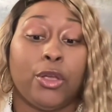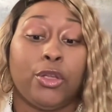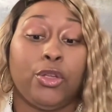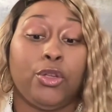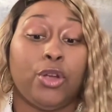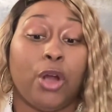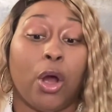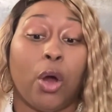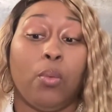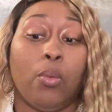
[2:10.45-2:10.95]

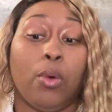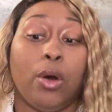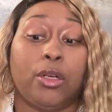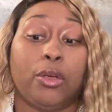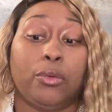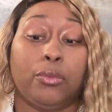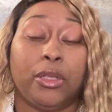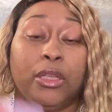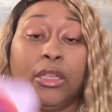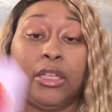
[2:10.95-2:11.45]
You don't want
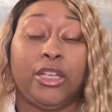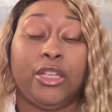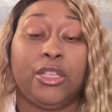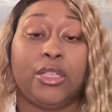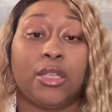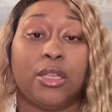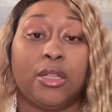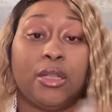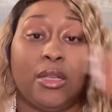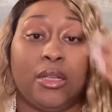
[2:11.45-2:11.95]
to
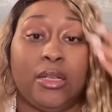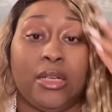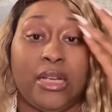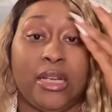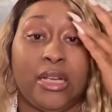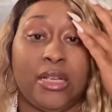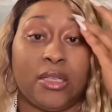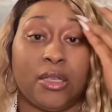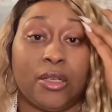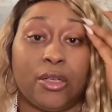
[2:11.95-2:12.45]
release the
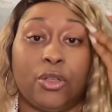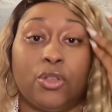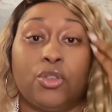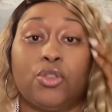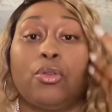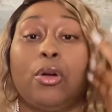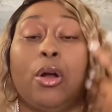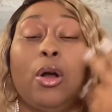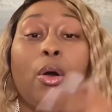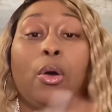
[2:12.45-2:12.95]
need to
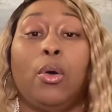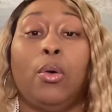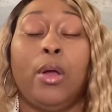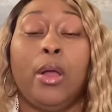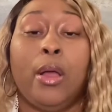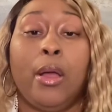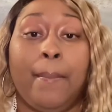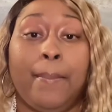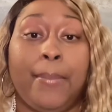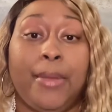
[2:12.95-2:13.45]
control,
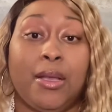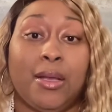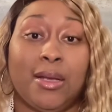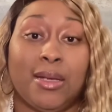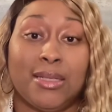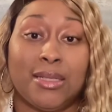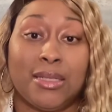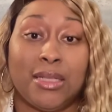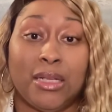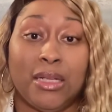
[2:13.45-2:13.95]

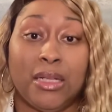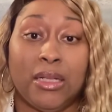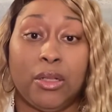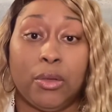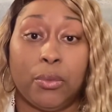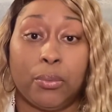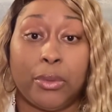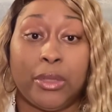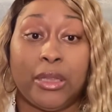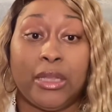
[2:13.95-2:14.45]
because the
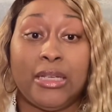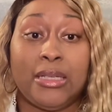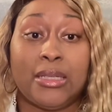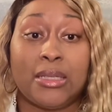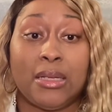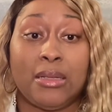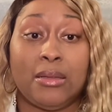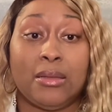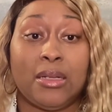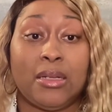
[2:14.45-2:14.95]

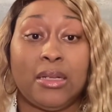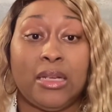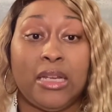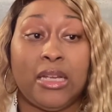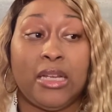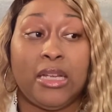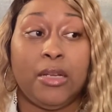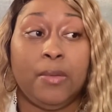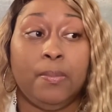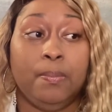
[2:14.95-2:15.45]
releasing the
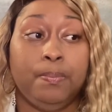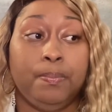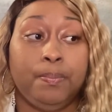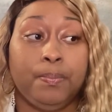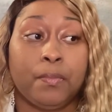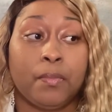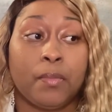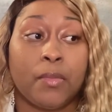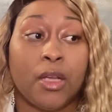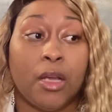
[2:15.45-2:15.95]
need
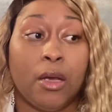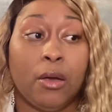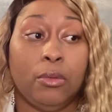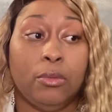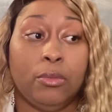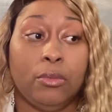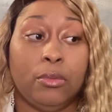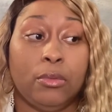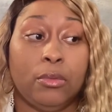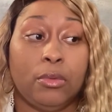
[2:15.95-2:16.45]

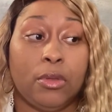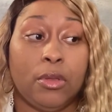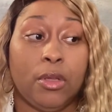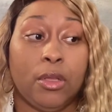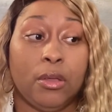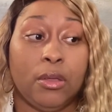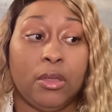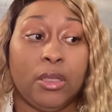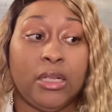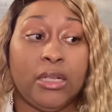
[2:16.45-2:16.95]

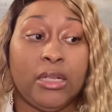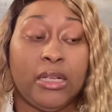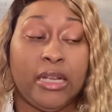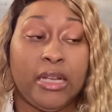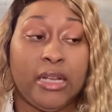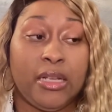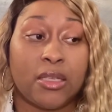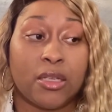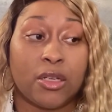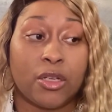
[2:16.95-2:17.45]

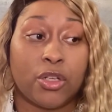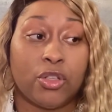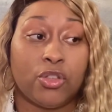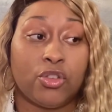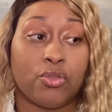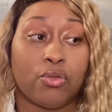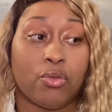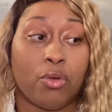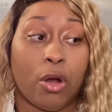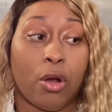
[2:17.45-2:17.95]
to
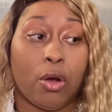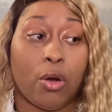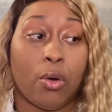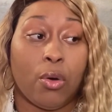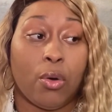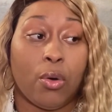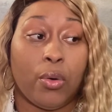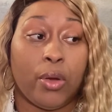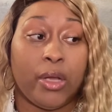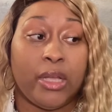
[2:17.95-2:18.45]

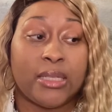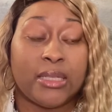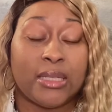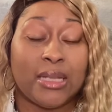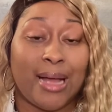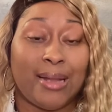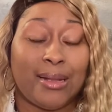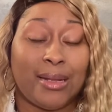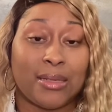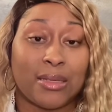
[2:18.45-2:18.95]
control is
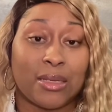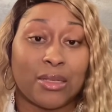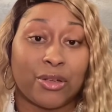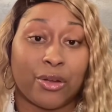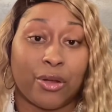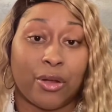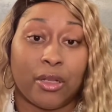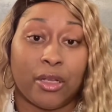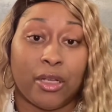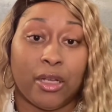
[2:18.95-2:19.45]
not
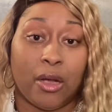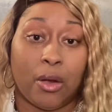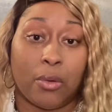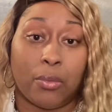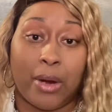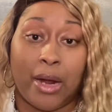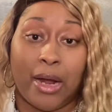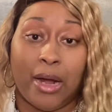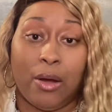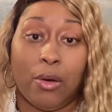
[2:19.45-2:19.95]
necessarily
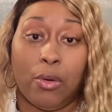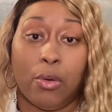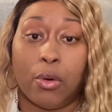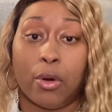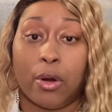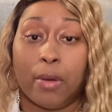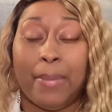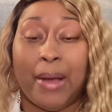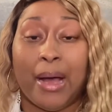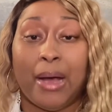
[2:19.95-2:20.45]
around
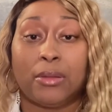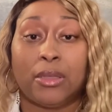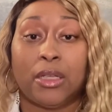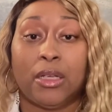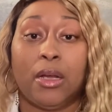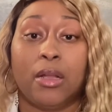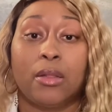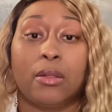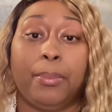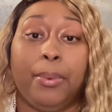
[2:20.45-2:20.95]
or about
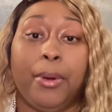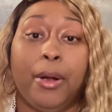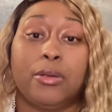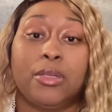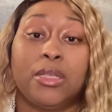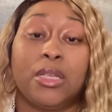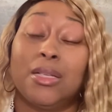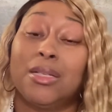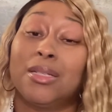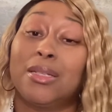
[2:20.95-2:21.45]
the other
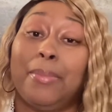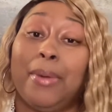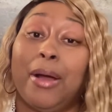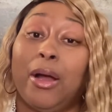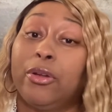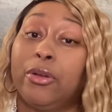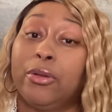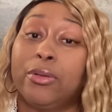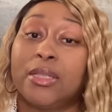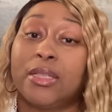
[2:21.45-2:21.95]
person. It's
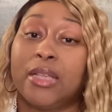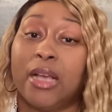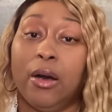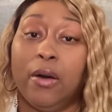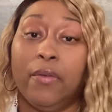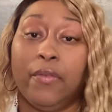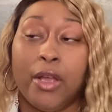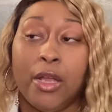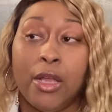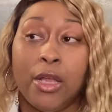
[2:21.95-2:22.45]
about
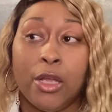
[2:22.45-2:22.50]
yourself.